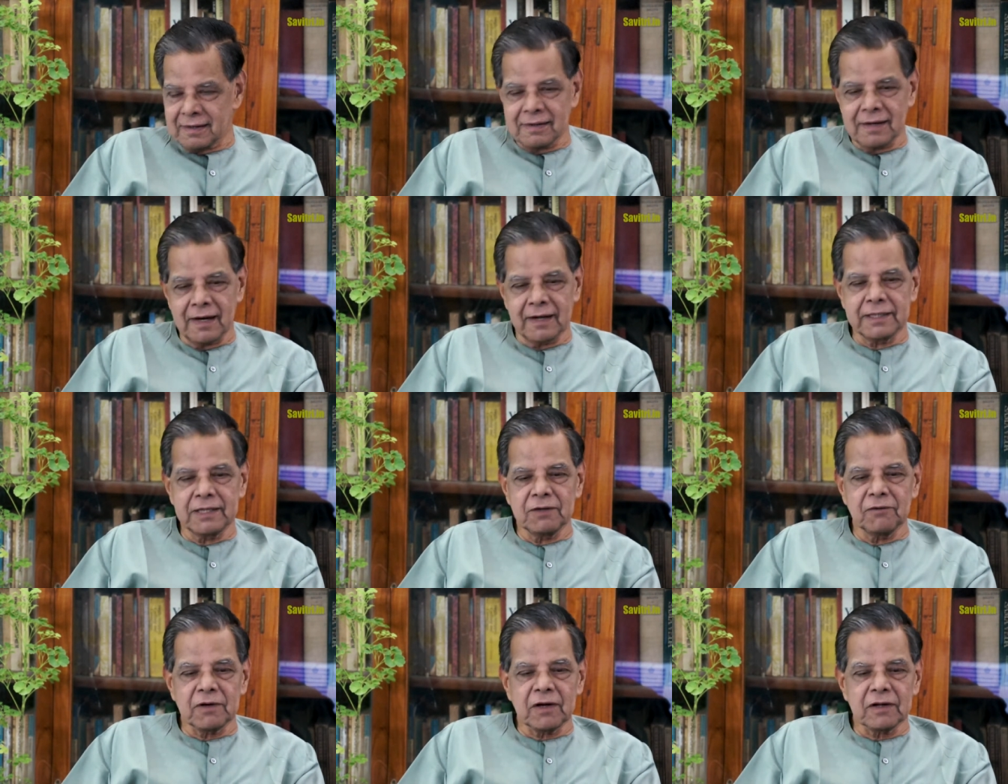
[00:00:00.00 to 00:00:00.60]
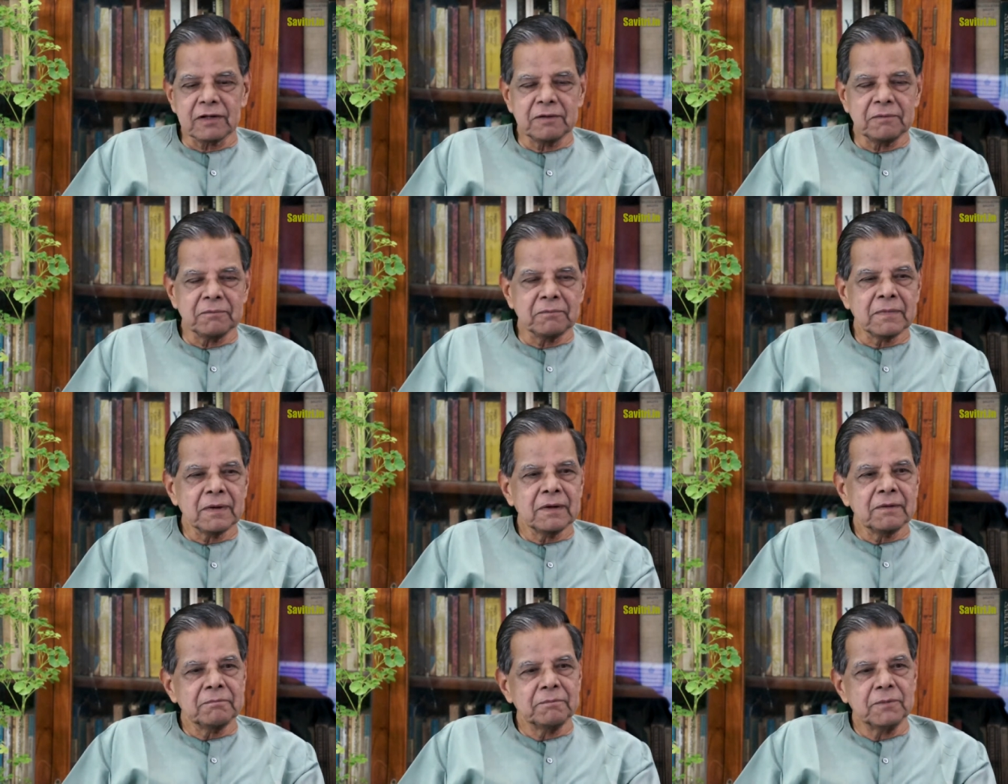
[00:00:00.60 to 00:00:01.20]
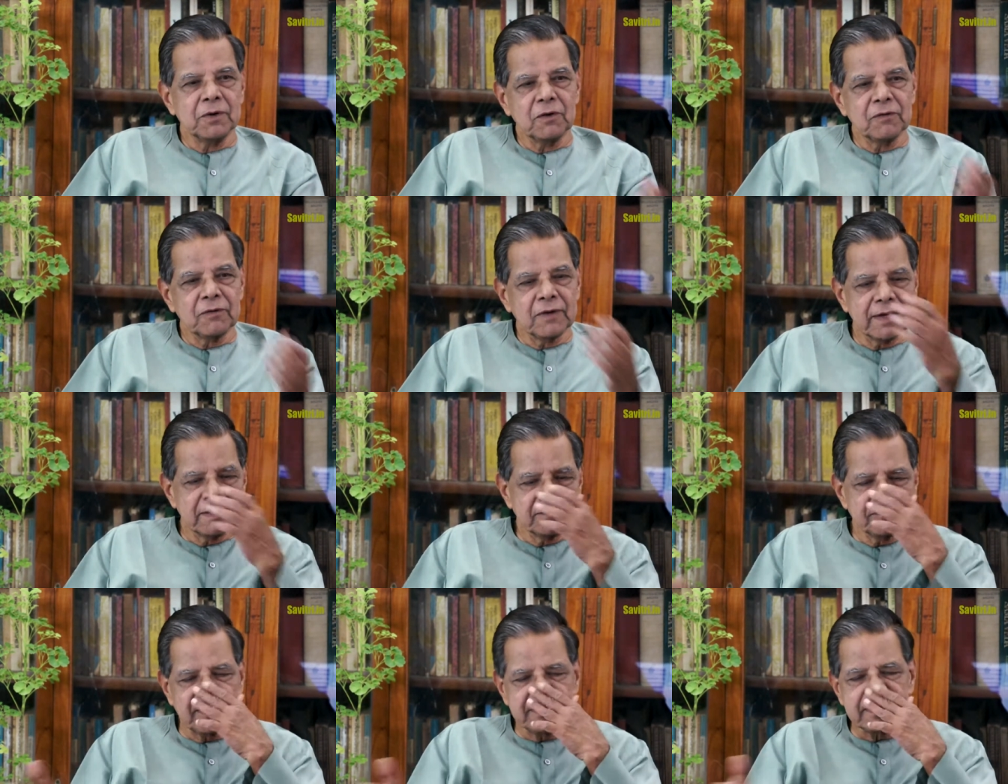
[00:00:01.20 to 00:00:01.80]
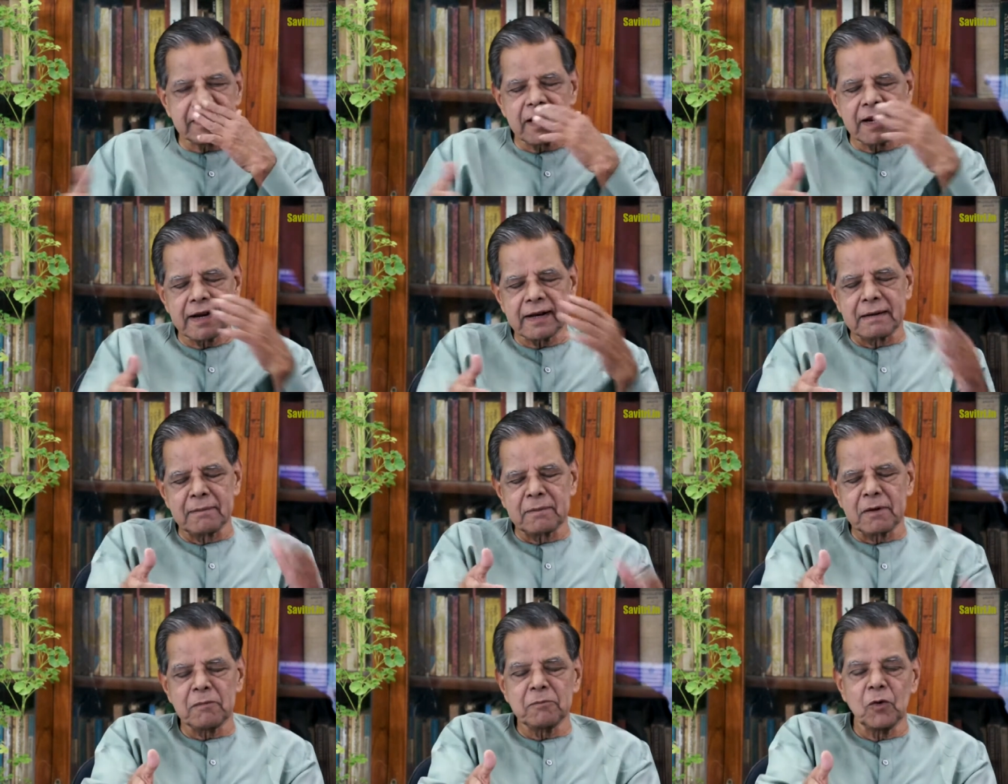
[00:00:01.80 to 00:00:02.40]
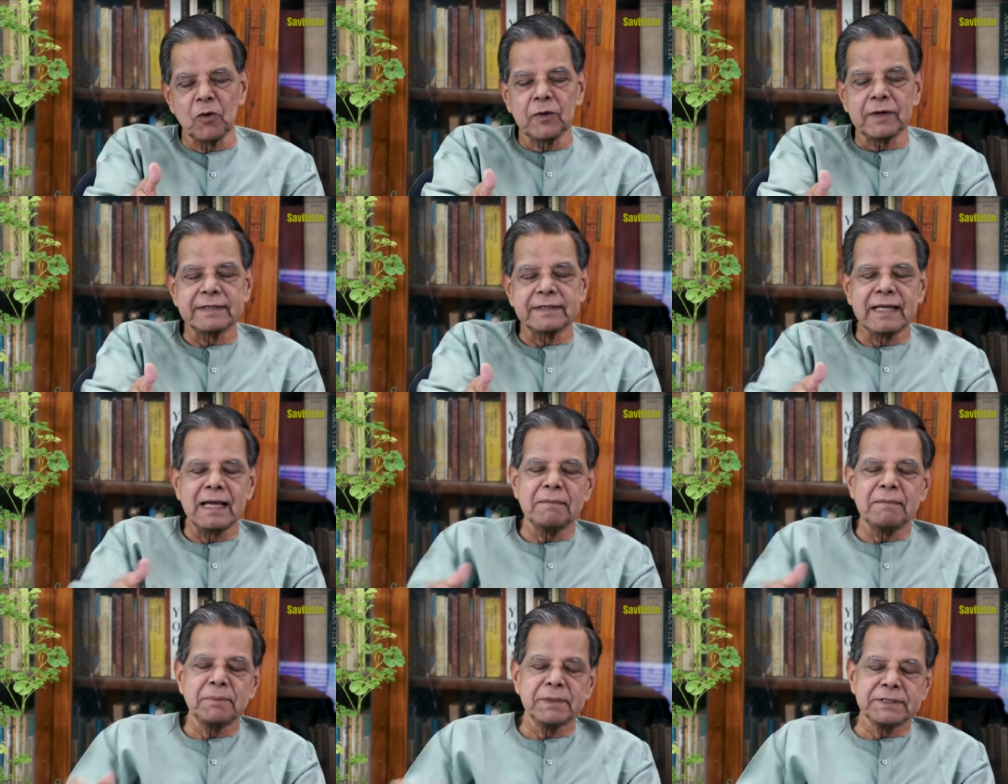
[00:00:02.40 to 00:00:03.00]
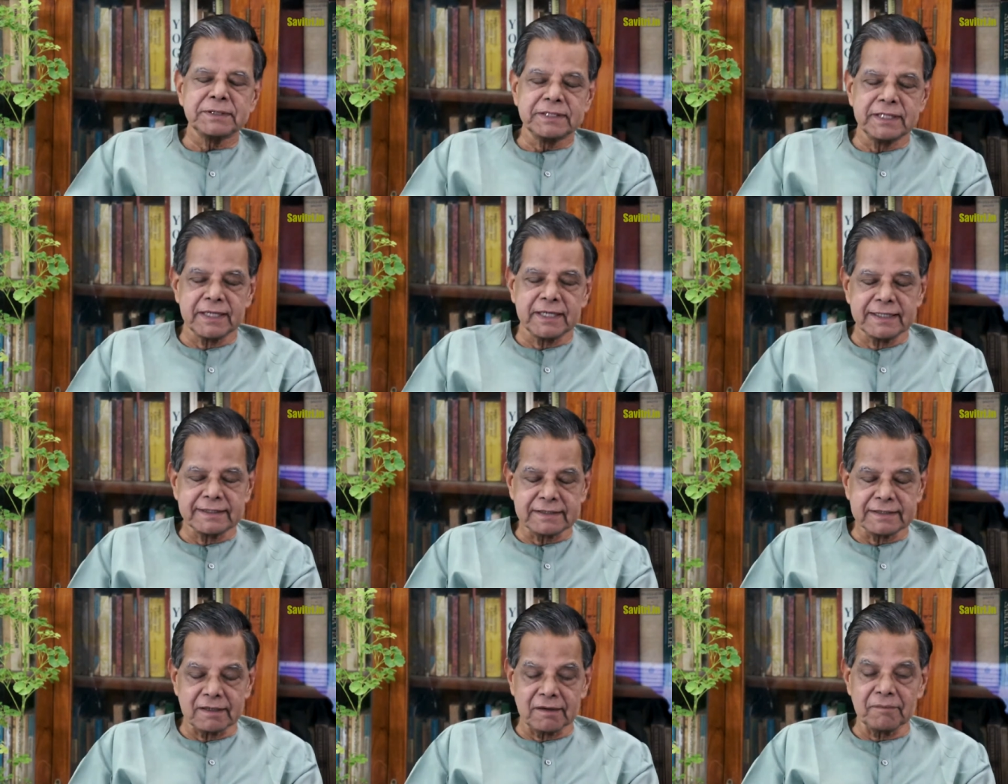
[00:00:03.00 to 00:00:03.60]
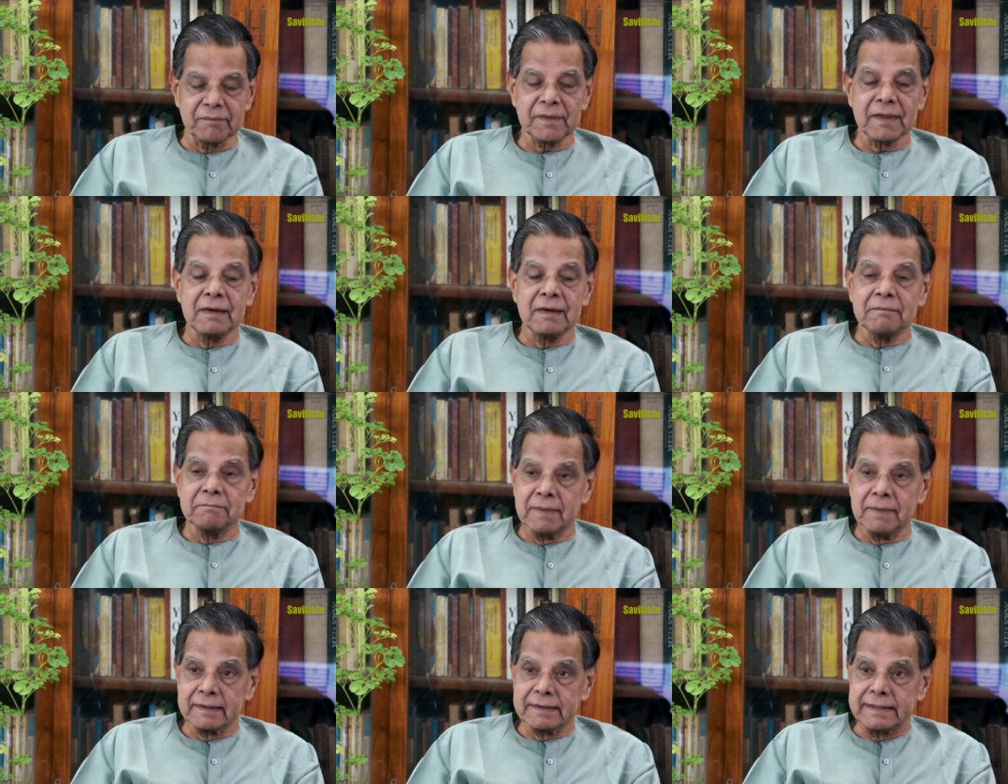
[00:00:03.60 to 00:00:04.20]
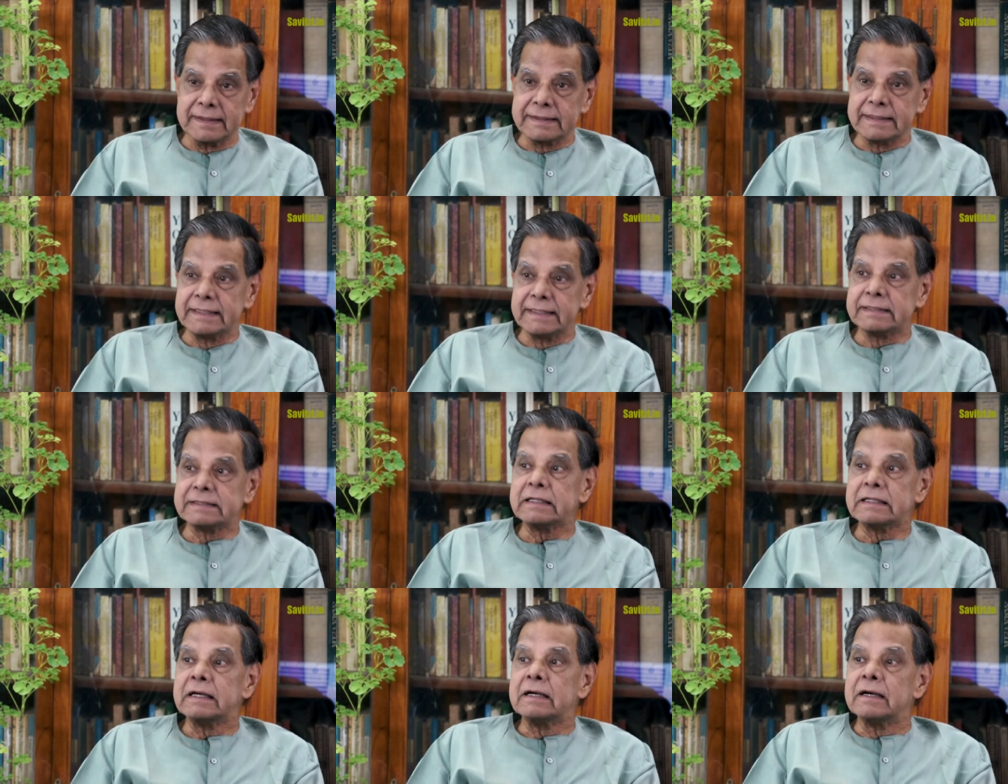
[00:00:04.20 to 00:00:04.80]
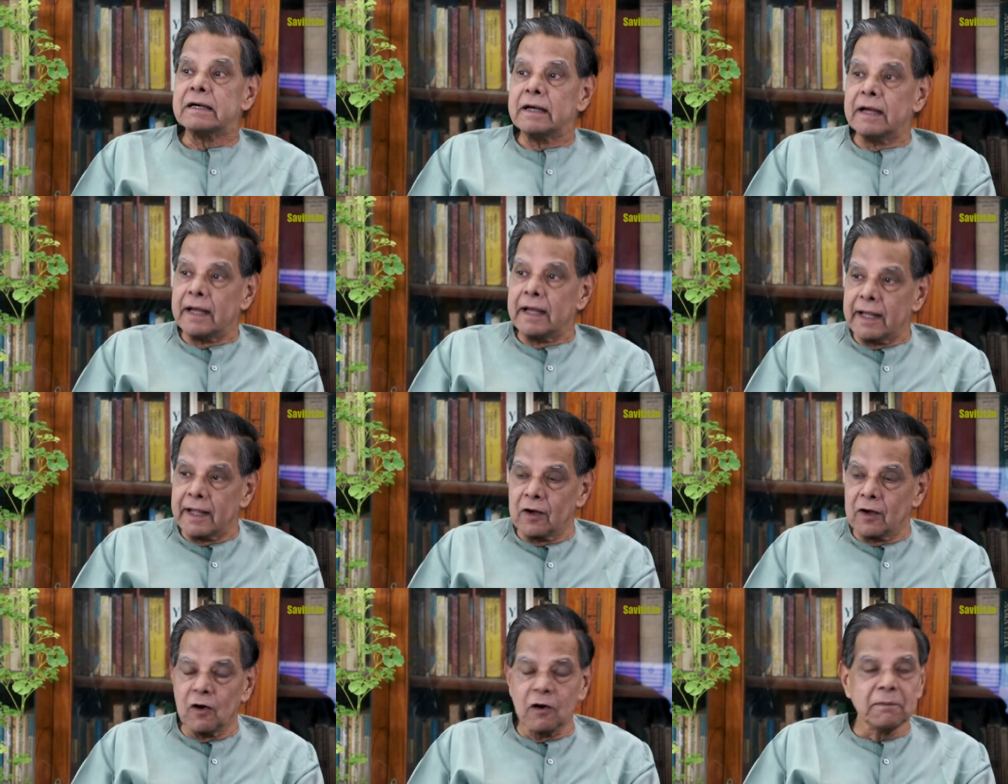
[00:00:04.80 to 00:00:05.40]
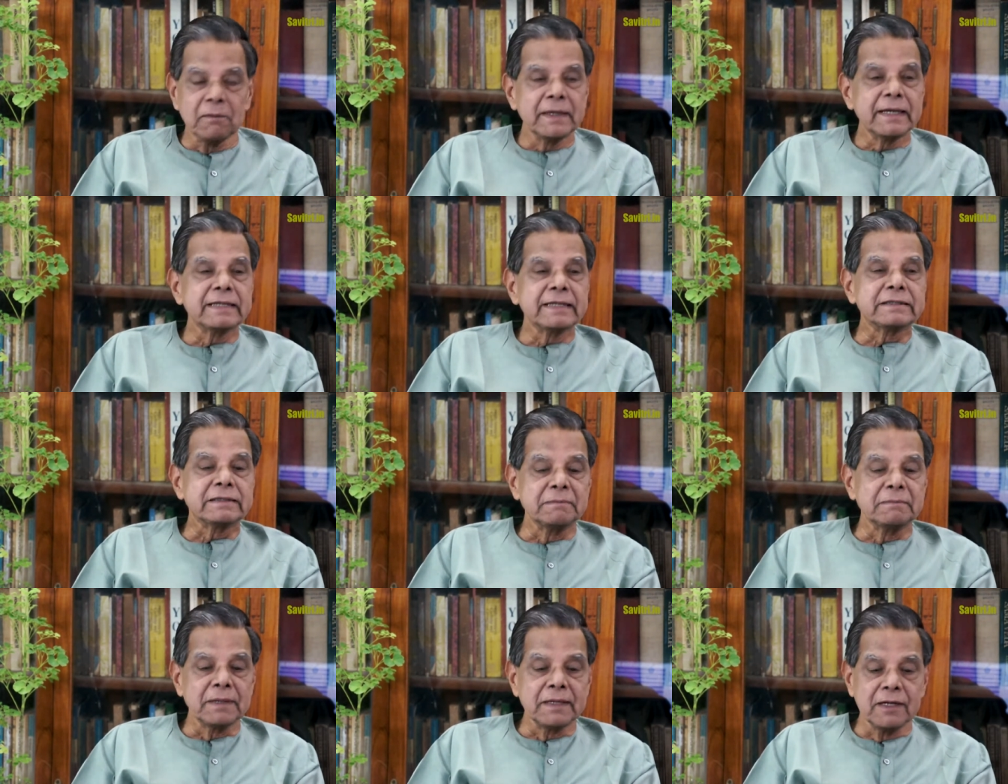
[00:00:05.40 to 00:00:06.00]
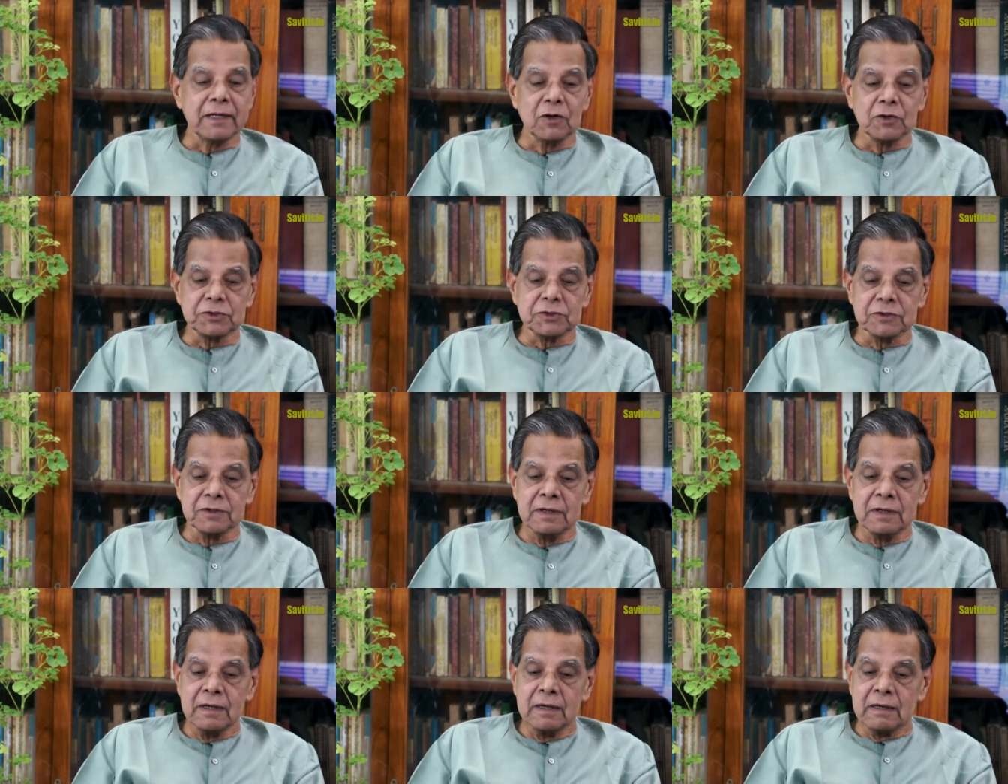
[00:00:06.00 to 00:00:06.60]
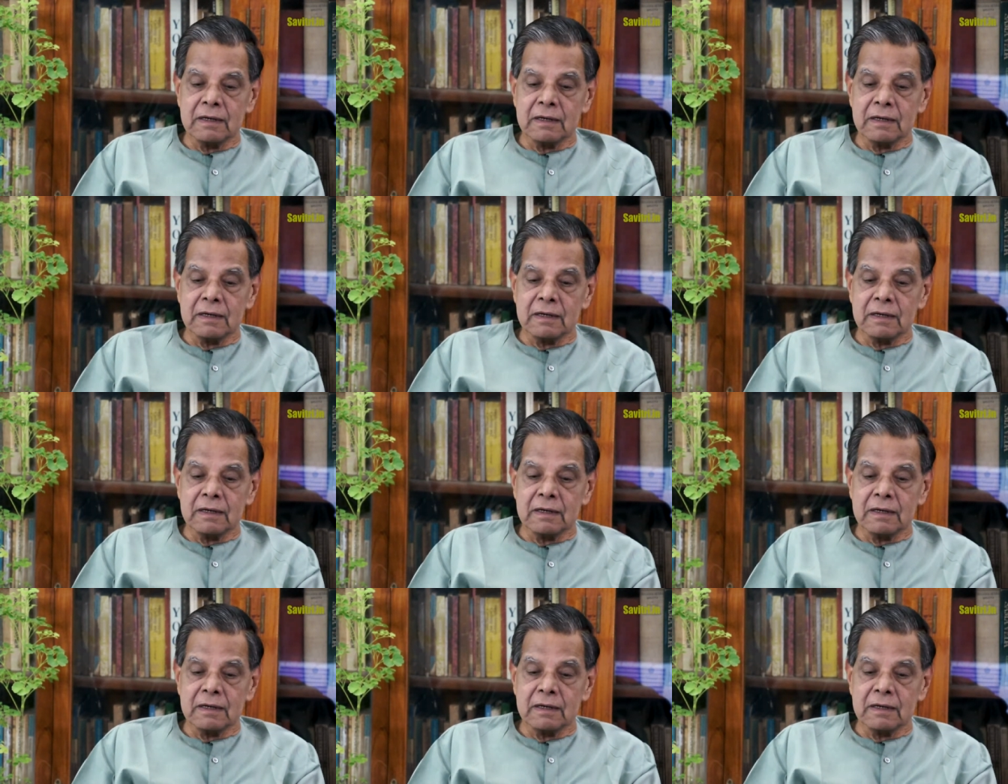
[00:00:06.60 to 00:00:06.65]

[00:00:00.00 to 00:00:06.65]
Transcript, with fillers: And this is one of the beautiful, in fact, there are a couple of more examples here itself, but this is a Homeric simile also.